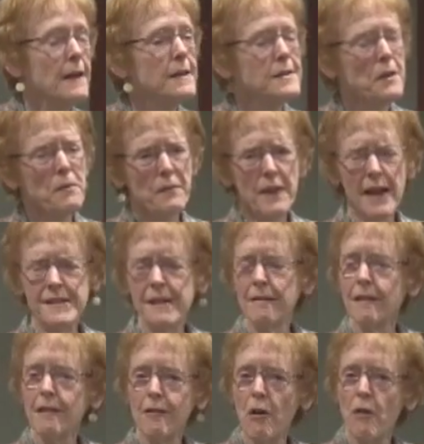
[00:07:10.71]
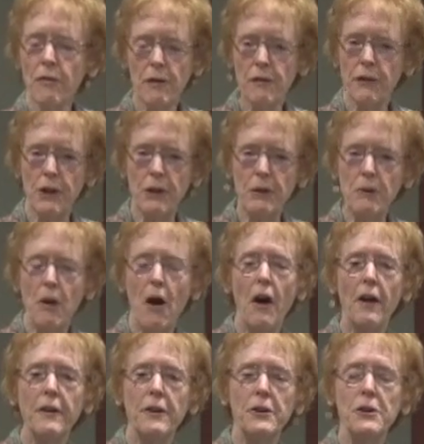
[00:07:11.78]
So that's a little overview
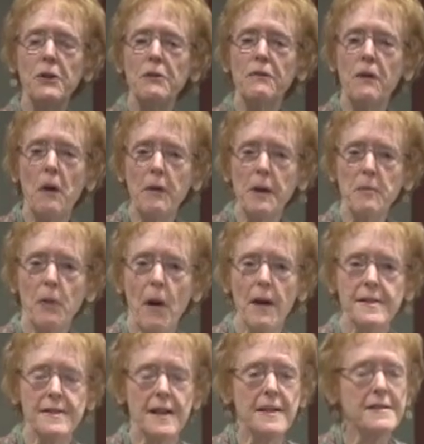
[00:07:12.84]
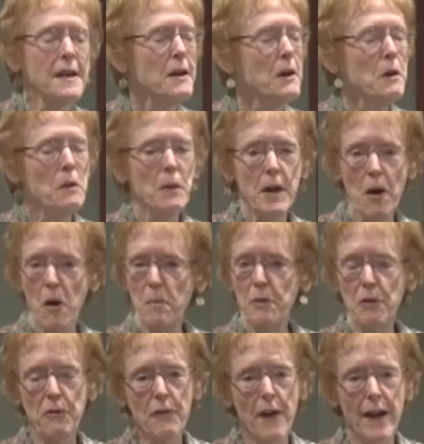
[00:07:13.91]
on the new voting process. We hope
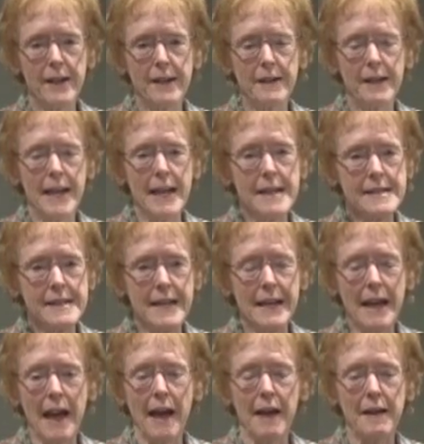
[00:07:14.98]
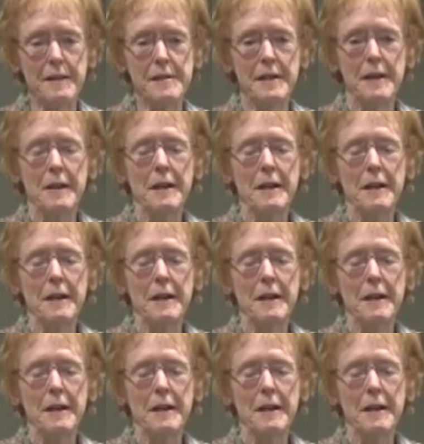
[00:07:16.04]
you'll find it easy and